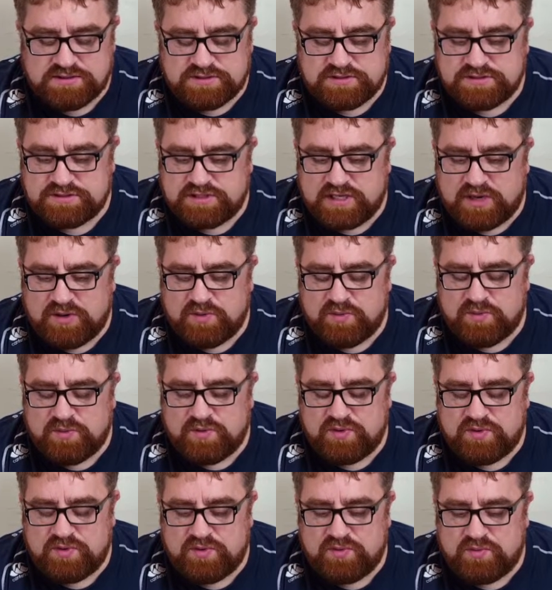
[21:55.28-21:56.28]
So,
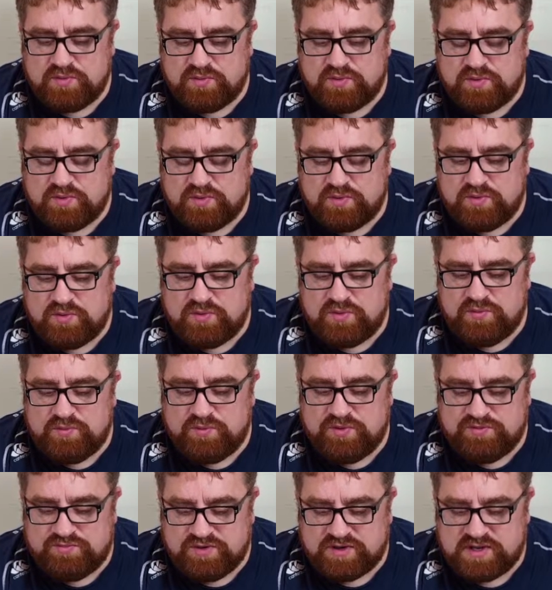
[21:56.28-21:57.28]

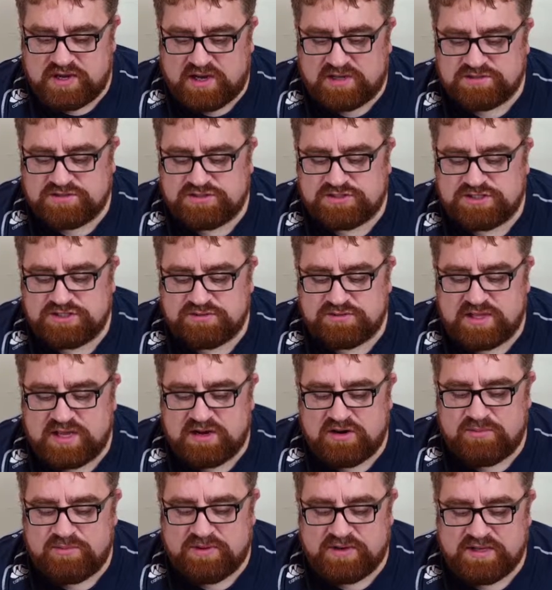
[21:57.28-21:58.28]
with regards to
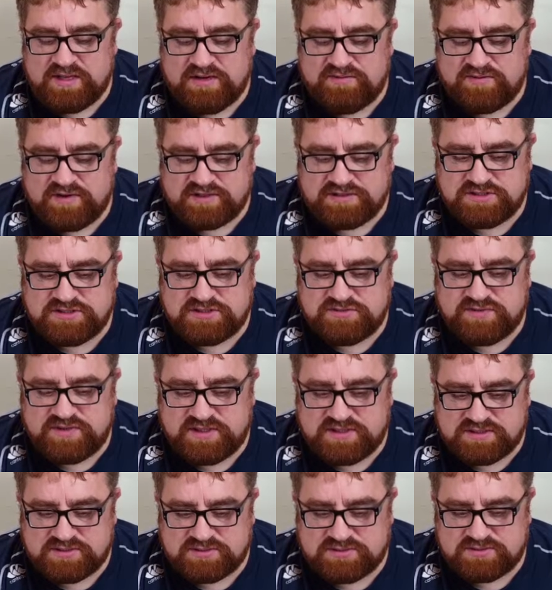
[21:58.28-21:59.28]
their ability versus
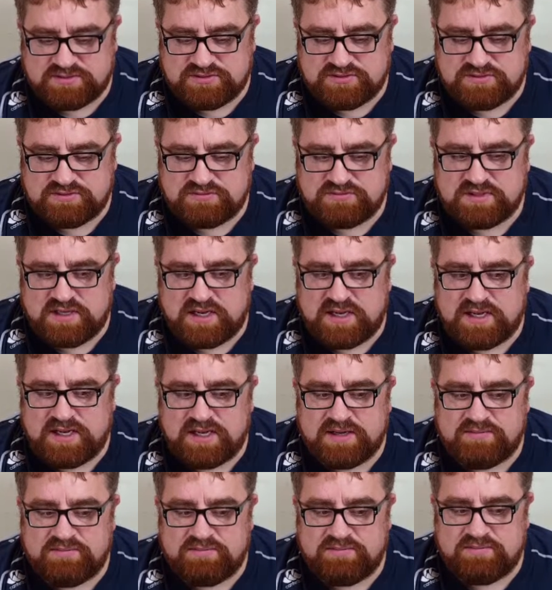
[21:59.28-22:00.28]
vehicles,
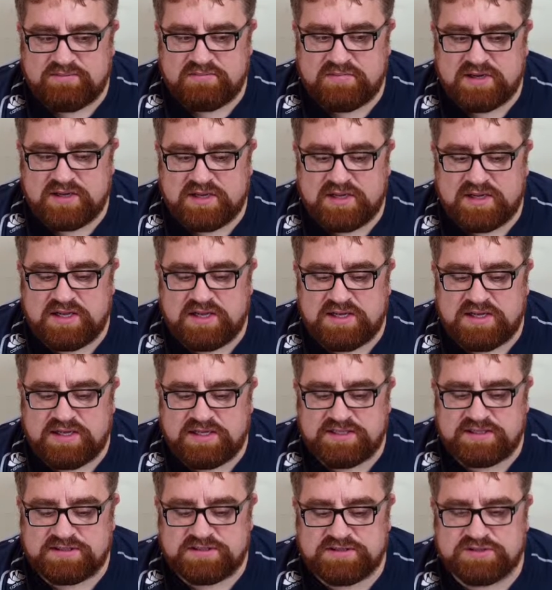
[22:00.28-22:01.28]

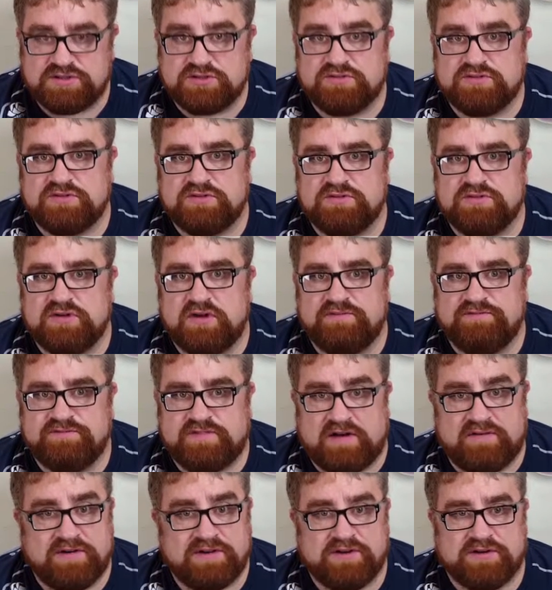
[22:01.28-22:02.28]
it's
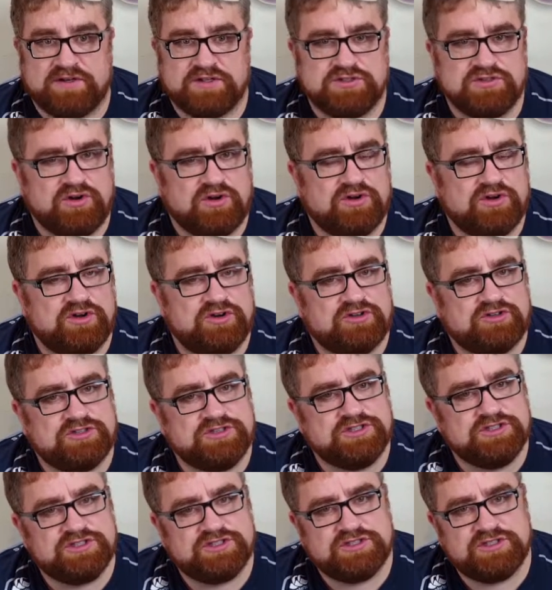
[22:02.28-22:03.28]
very good. It's not
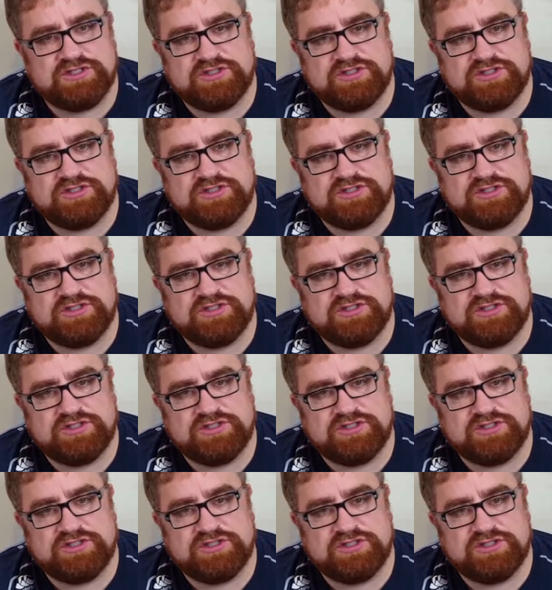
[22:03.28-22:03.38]
going